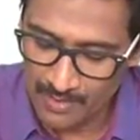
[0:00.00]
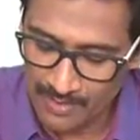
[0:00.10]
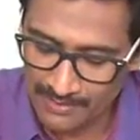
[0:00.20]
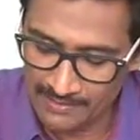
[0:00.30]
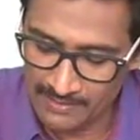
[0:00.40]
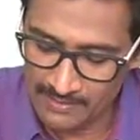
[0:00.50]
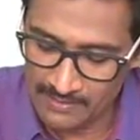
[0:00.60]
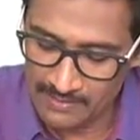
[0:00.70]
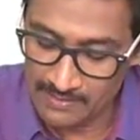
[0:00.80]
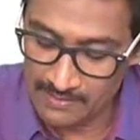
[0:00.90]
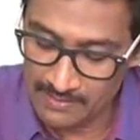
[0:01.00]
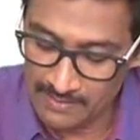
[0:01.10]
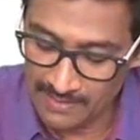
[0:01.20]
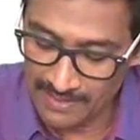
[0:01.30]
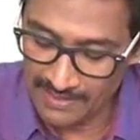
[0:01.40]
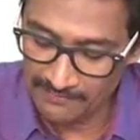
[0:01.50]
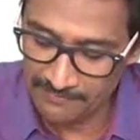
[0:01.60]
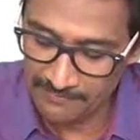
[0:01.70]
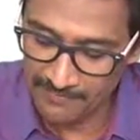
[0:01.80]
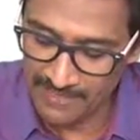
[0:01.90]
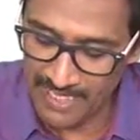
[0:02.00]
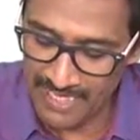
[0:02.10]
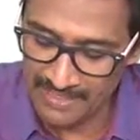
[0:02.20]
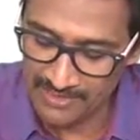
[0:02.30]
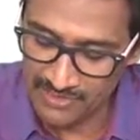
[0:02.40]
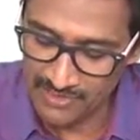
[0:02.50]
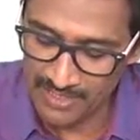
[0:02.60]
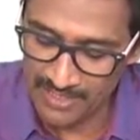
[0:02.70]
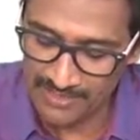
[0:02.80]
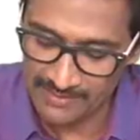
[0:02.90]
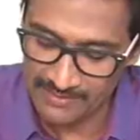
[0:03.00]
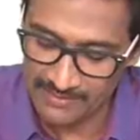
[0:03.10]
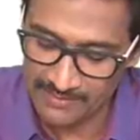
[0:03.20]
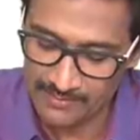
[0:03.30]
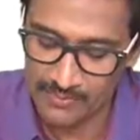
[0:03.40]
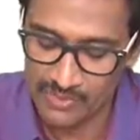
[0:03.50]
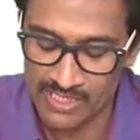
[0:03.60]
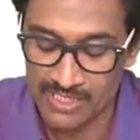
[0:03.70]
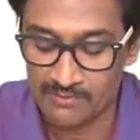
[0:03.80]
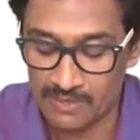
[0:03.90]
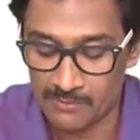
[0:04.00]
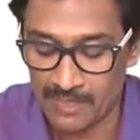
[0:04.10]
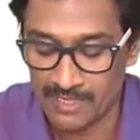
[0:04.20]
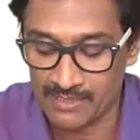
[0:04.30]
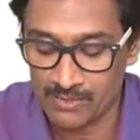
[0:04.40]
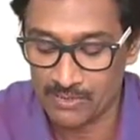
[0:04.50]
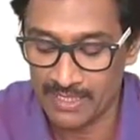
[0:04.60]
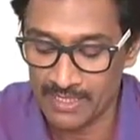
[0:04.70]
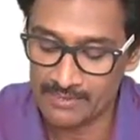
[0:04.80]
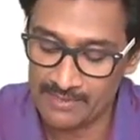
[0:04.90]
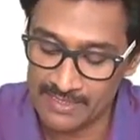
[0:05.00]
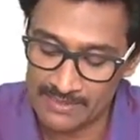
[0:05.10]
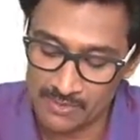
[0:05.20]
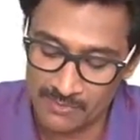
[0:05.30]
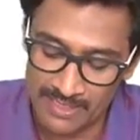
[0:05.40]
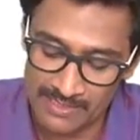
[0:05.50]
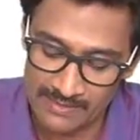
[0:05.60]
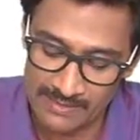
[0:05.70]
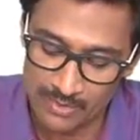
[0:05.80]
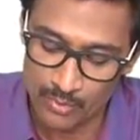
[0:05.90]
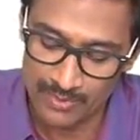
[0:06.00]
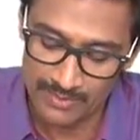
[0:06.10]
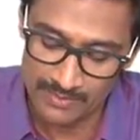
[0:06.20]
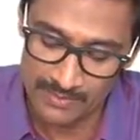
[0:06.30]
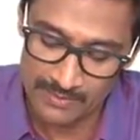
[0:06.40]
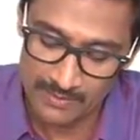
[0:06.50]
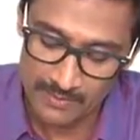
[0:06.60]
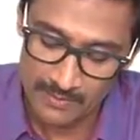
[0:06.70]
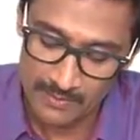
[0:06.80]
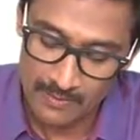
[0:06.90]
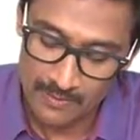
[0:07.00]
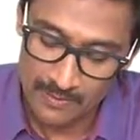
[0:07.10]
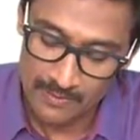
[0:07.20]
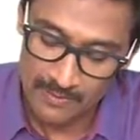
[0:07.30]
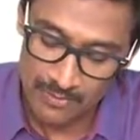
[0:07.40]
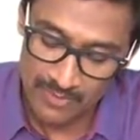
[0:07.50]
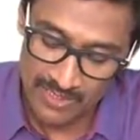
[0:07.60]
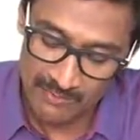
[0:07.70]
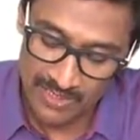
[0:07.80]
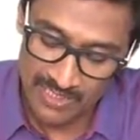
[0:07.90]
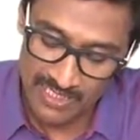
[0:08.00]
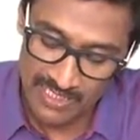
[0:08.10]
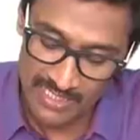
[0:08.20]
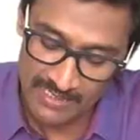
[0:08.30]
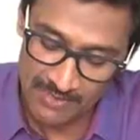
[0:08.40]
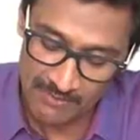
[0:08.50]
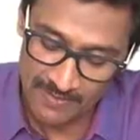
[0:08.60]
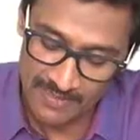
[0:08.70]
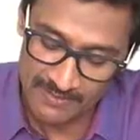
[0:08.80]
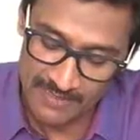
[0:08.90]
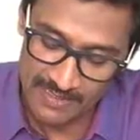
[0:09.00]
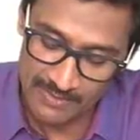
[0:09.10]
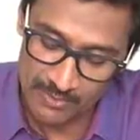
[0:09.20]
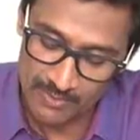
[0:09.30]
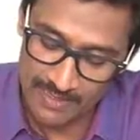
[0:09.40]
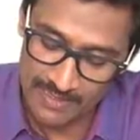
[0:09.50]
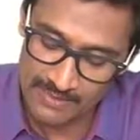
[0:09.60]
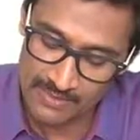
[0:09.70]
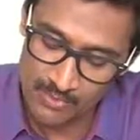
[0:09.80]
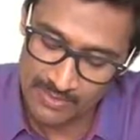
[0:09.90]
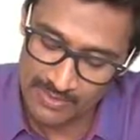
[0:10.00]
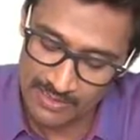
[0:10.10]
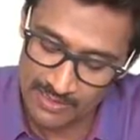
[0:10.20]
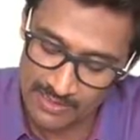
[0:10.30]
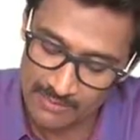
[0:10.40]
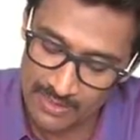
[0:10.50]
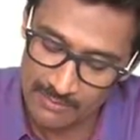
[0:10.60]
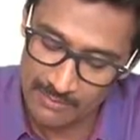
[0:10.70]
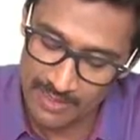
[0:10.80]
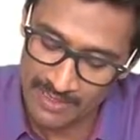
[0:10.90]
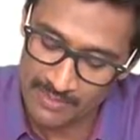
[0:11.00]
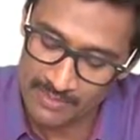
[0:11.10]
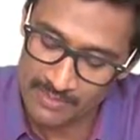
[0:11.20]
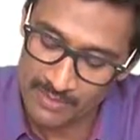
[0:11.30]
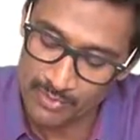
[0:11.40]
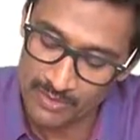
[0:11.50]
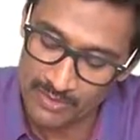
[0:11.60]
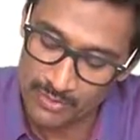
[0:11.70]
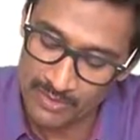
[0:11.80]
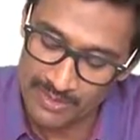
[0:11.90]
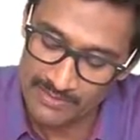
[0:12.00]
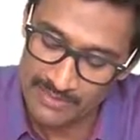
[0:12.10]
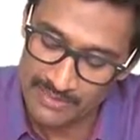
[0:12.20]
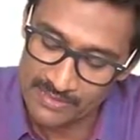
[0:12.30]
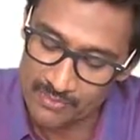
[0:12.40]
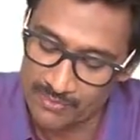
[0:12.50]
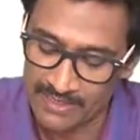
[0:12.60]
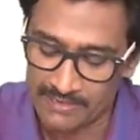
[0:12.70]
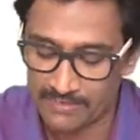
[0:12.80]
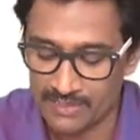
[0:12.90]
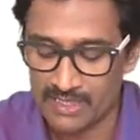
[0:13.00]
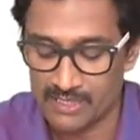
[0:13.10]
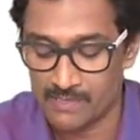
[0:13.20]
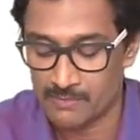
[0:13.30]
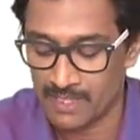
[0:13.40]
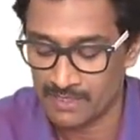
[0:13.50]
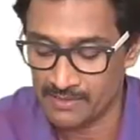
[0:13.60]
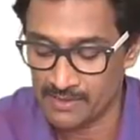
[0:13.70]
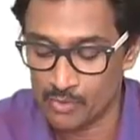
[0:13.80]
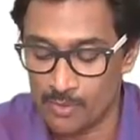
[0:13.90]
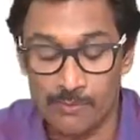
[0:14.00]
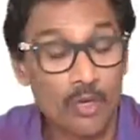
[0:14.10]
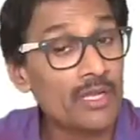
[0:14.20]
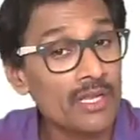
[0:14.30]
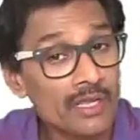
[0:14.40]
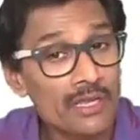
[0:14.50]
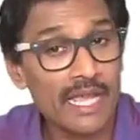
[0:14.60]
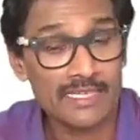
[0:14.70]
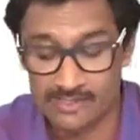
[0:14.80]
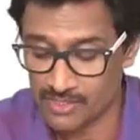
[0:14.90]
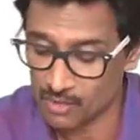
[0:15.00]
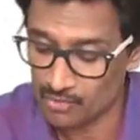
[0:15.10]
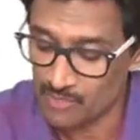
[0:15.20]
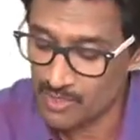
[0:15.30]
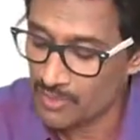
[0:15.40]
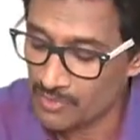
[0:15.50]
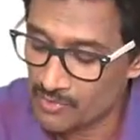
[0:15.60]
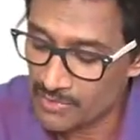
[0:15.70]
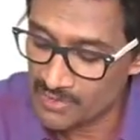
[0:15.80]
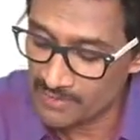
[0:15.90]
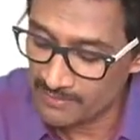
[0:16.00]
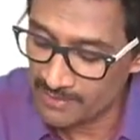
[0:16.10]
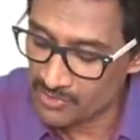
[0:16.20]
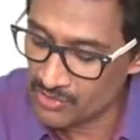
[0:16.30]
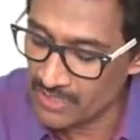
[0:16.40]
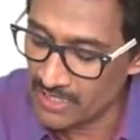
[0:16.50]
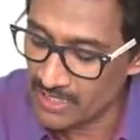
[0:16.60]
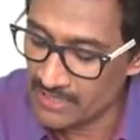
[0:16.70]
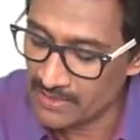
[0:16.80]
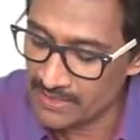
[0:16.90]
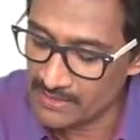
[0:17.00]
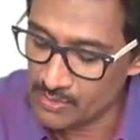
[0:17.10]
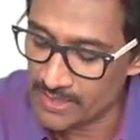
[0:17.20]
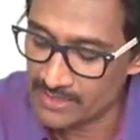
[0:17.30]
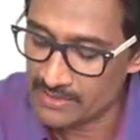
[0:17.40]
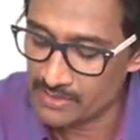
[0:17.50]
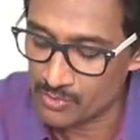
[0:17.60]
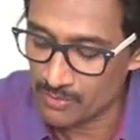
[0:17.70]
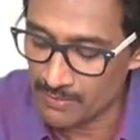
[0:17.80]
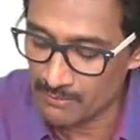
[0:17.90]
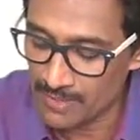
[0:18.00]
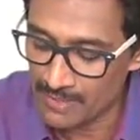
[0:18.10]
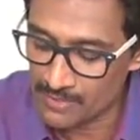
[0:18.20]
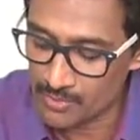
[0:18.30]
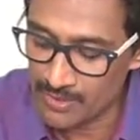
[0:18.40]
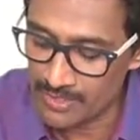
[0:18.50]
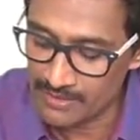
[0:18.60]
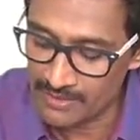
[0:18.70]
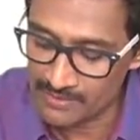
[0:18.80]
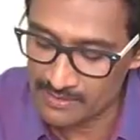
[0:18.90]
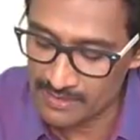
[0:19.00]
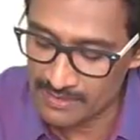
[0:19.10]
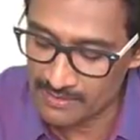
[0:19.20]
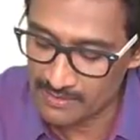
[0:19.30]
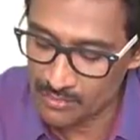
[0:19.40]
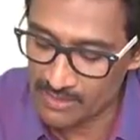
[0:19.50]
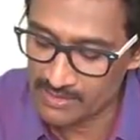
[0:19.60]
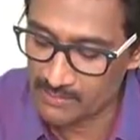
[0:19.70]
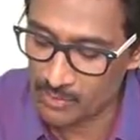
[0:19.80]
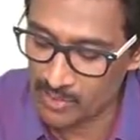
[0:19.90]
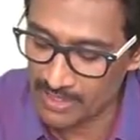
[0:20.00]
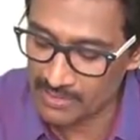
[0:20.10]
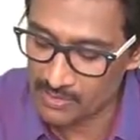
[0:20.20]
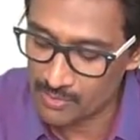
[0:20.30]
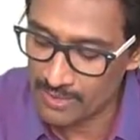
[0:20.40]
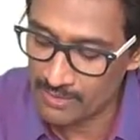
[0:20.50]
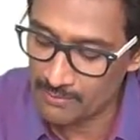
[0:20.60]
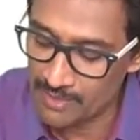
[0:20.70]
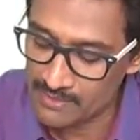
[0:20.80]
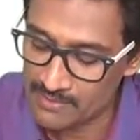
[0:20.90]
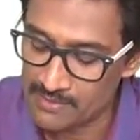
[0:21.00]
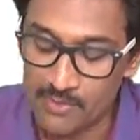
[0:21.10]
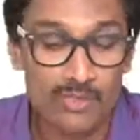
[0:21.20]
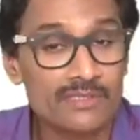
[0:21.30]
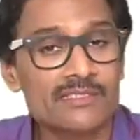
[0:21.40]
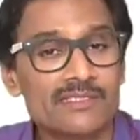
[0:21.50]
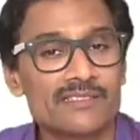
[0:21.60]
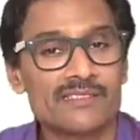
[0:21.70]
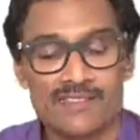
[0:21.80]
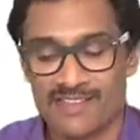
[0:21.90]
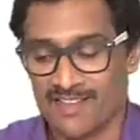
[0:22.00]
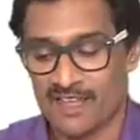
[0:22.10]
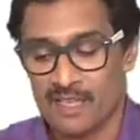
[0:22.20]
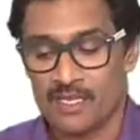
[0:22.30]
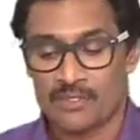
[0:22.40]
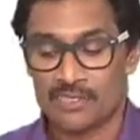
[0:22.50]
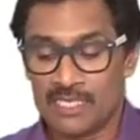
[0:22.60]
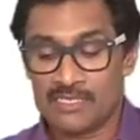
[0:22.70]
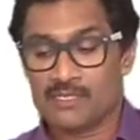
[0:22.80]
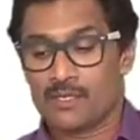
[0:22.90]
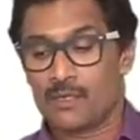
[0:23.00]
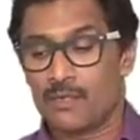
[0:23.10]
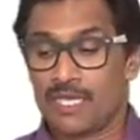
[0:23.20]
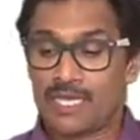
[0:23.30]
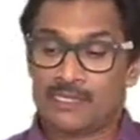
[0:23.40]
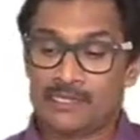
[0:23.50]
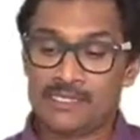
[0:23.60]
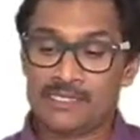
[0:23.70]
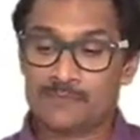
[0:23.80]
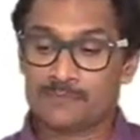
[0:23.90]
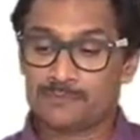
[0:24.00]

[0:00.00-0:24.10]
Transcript: and this is f dash x. If you take 1 by x square, x raised to minus 2 it is. So d by dx of x raised to minus 2 is nothing but minus 2 into x raised to minus 3, that is minus 2 upon x cube. So it's eventually e raised to x into 1 by x square, that is e raised to x upon x square plus a constant. So thus we get this.